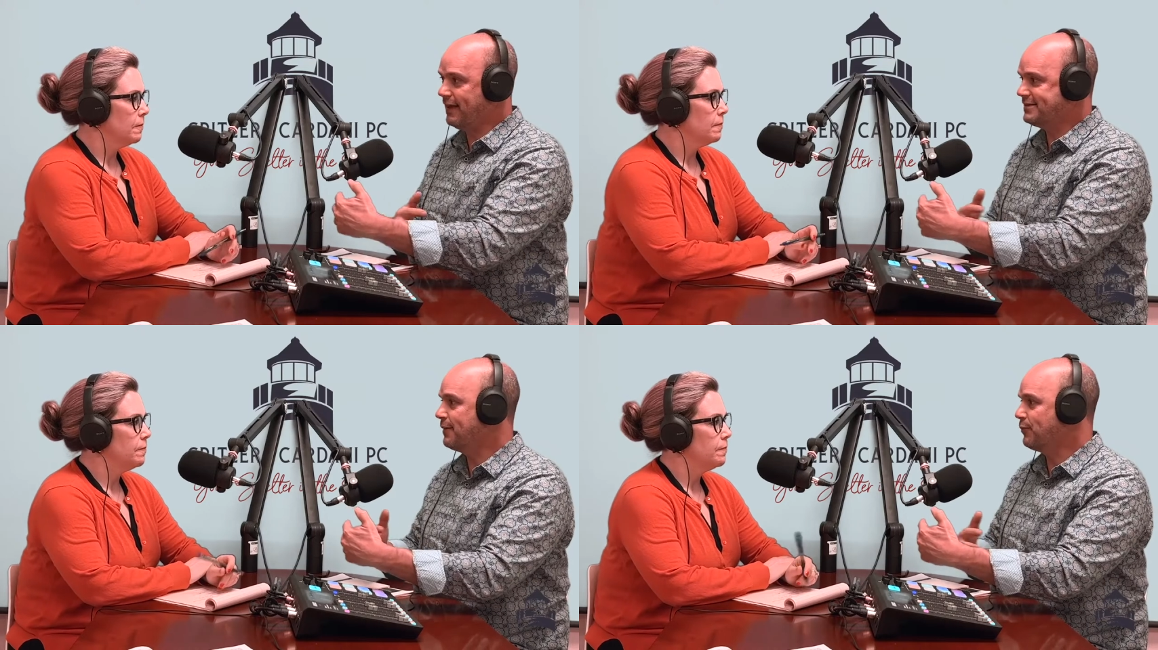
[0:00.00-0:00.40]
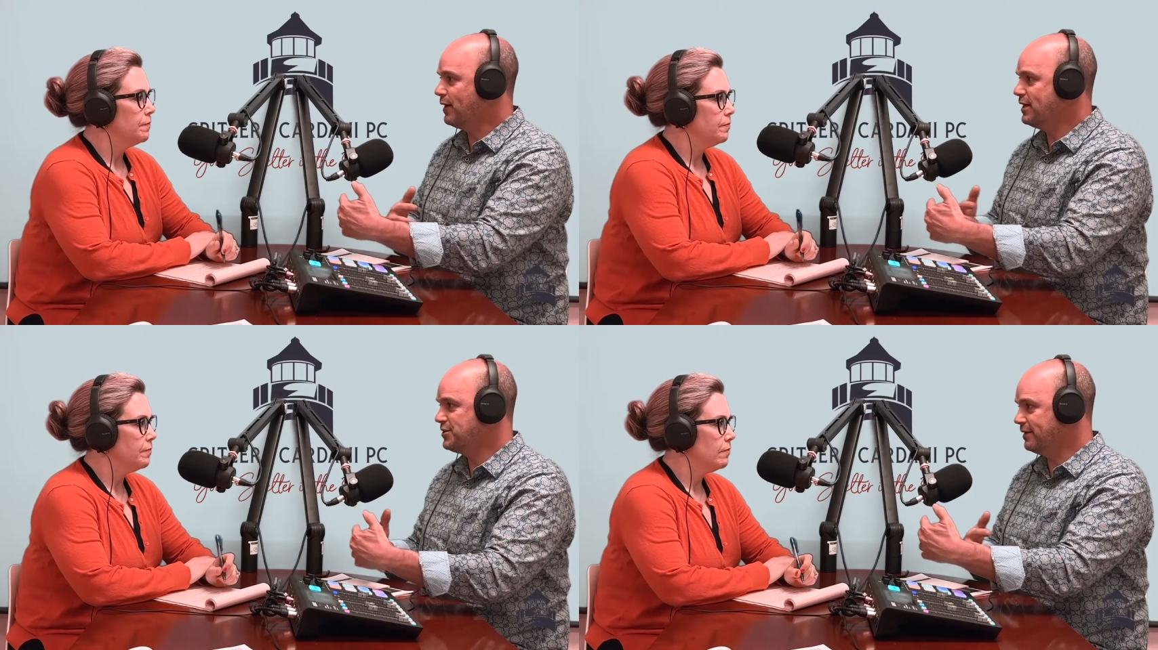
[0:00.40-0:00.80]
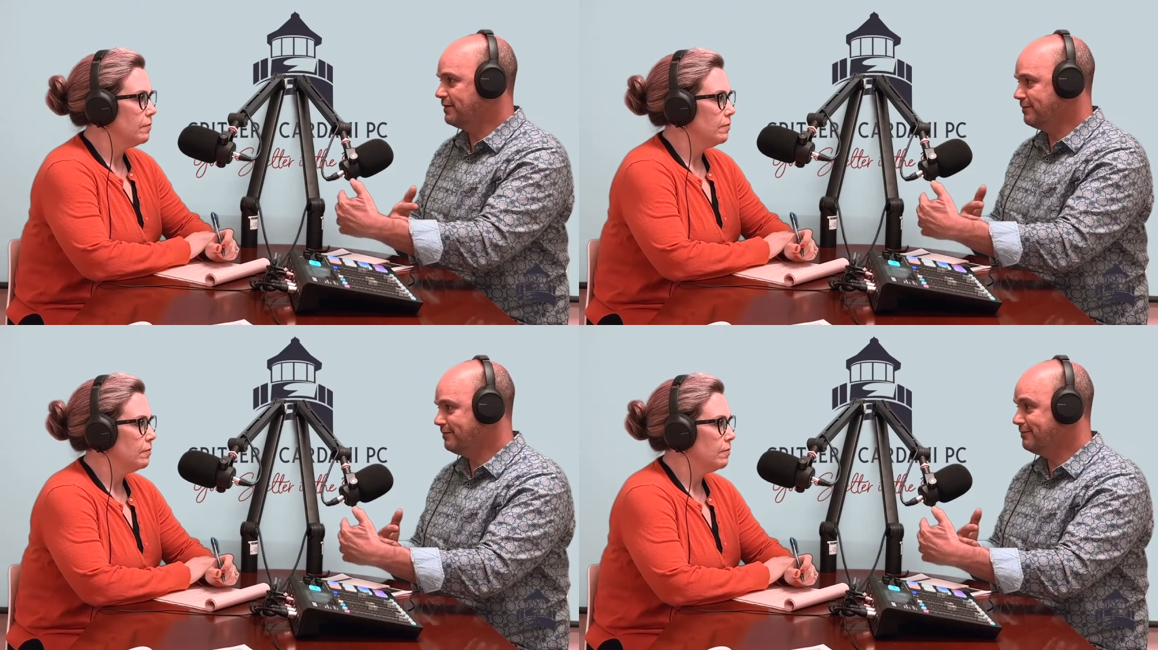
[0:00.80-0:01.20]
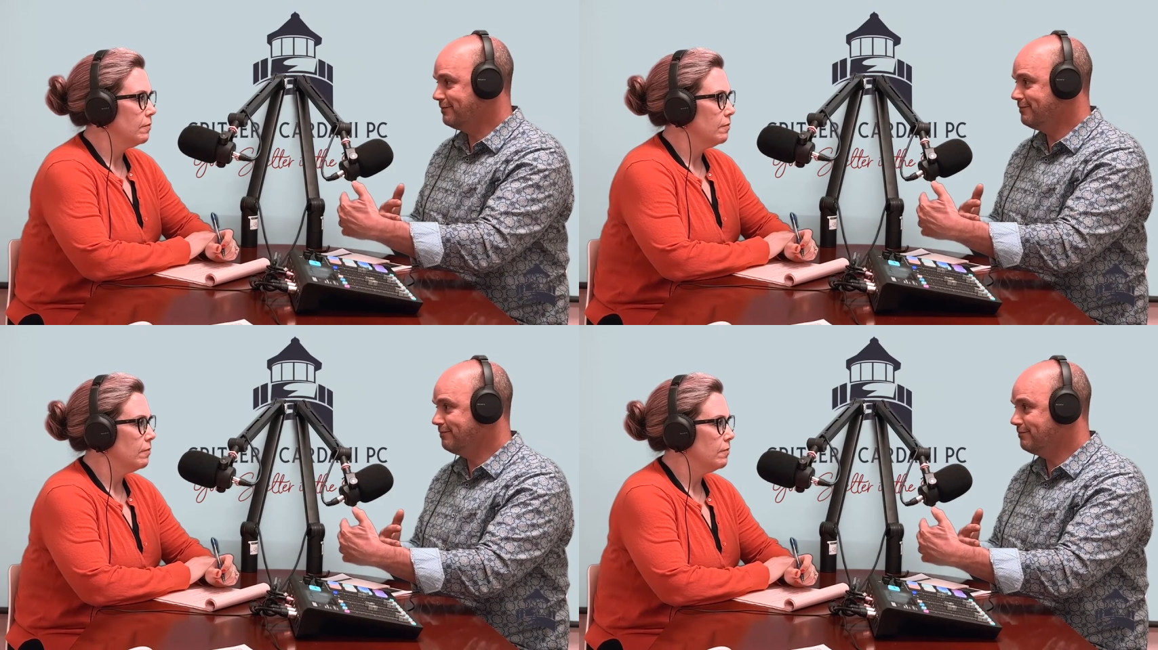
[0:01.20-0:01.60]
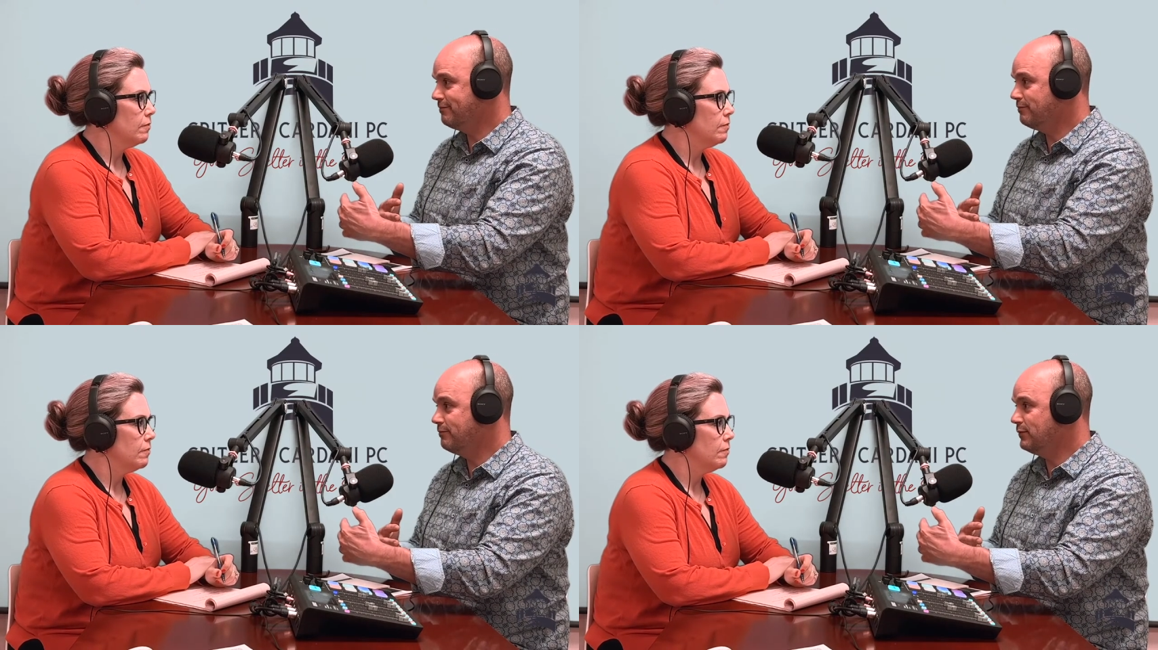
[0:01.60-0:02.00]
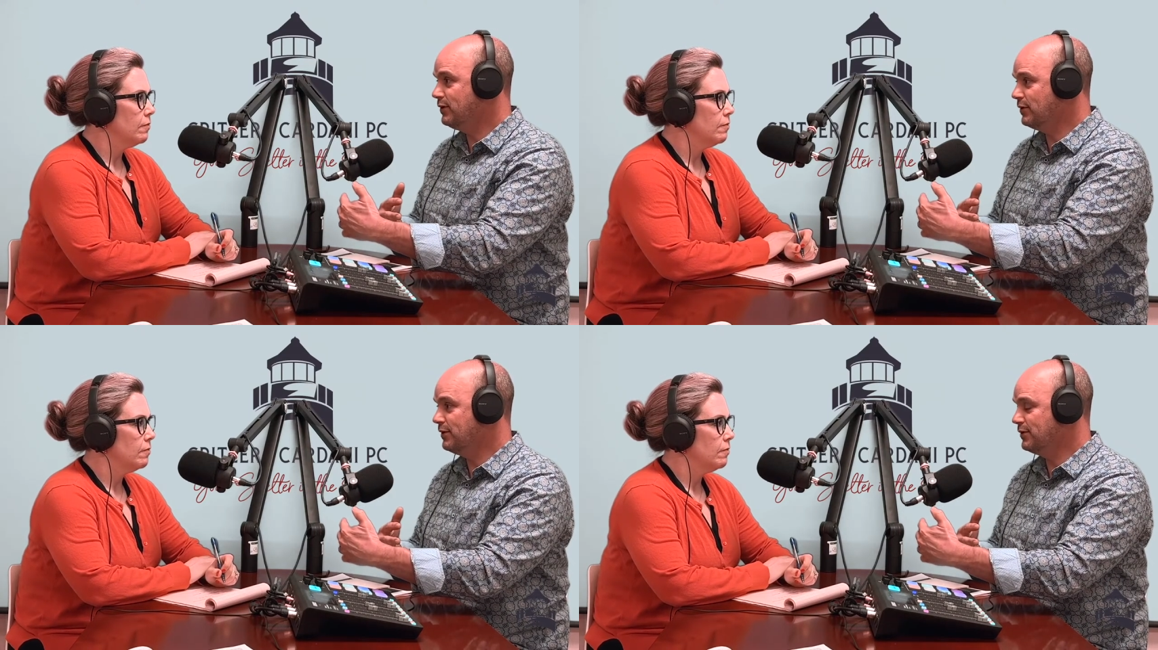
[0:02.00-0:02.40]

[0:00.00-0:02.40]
Speaker 1: separation. You're,